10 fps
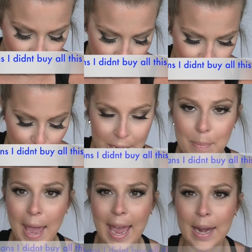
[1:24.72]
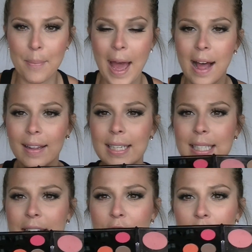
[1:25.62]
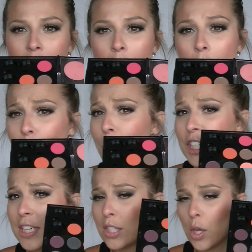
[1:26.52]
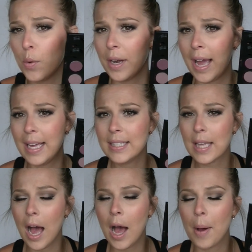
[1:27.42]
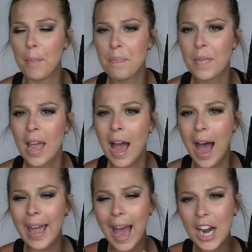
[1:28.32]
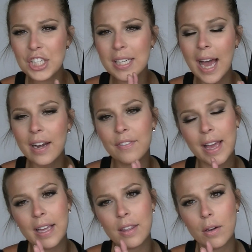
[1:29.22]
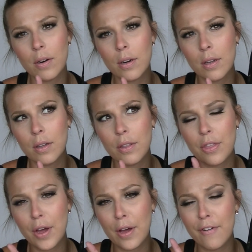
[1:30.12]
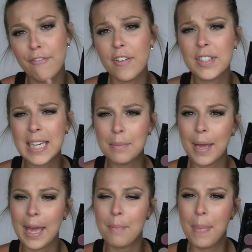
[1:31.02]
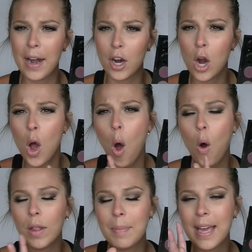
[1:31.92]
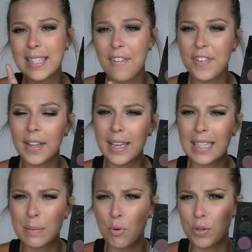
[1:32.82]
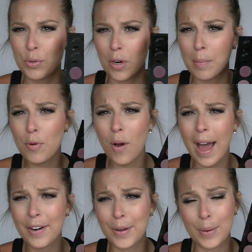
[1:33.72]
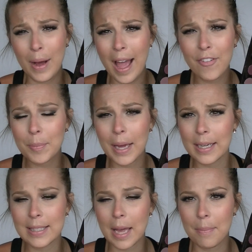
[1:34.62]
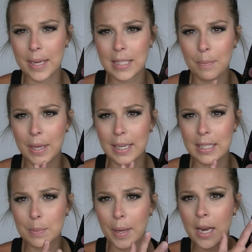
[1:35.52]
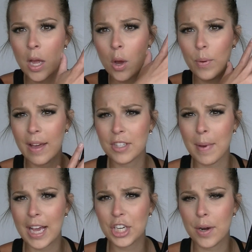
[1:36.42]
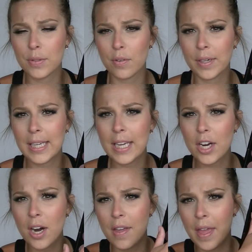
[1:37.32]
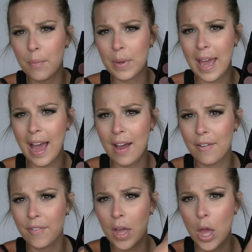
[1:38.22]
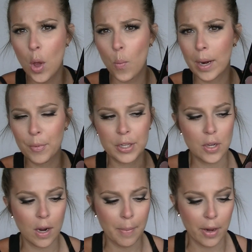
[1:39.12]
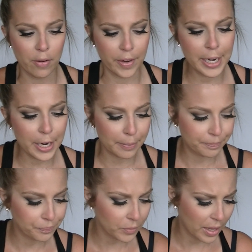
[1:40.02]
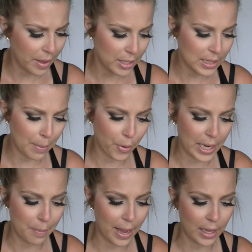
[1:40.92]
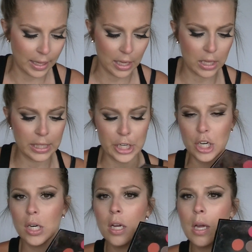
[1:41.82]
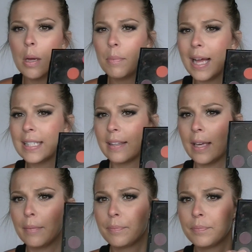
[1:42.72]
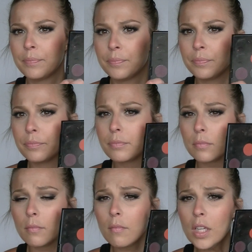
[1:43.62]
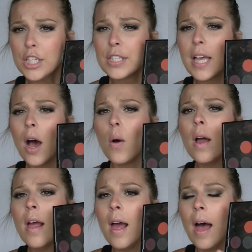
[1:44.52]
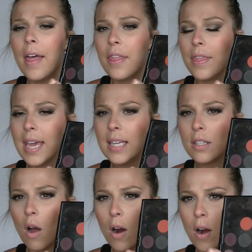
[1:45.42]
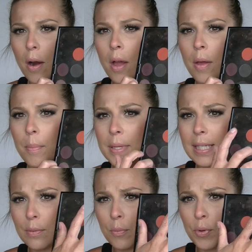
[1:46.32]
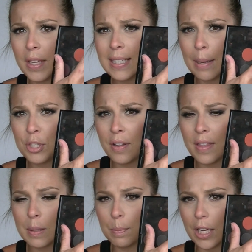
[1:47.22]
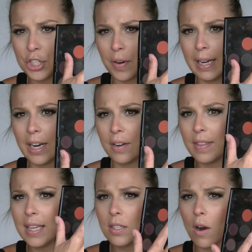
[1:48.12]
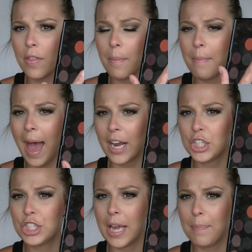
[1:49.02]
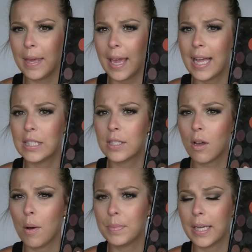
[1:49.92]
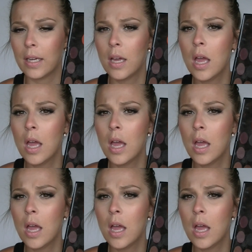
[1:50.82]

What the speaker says: 30 pan palette here, which is so nice. I actually kind of like the 15 pan better, only because I feel like it's more durable. I don't know, everybody's got mixed opinions, but we have some eyeshadows over here, and then we have what I'm going to talk about over here, and it's separated by like a clear plastic thing. So these are, with the exception of this blush right here, these are the MAC Shaping and Sculpting